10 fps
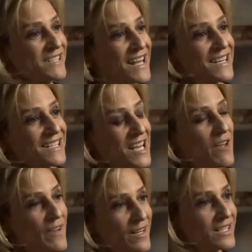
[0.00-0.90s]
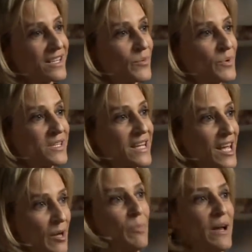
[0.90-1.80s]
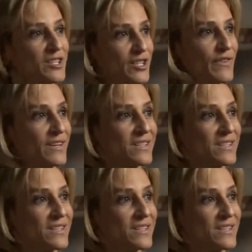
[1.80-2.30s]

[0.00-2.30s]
is that Steve Hilton that was the compassionate